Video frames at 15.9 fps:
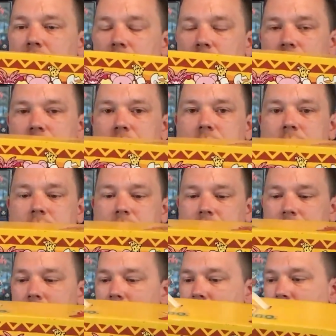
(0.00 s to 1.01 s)

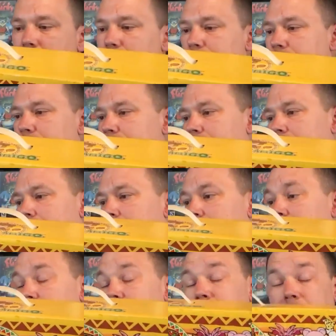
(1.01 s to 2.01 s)
gorgeous
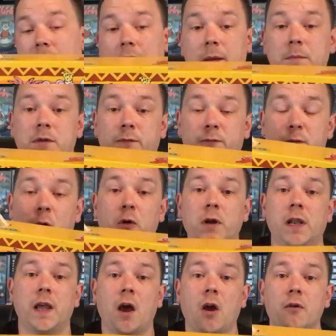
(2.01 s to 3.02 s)
game to
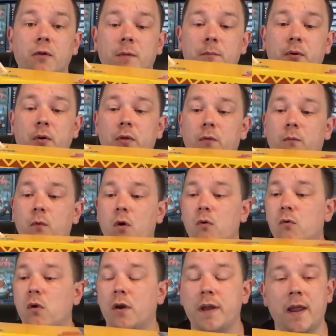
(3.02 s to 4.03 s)
finally own and put in the
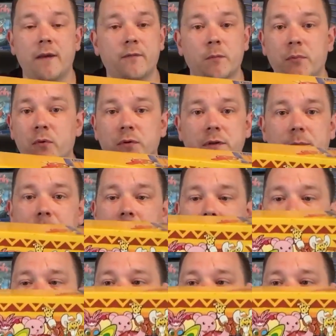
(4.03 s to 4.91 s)
wall. I never bought it back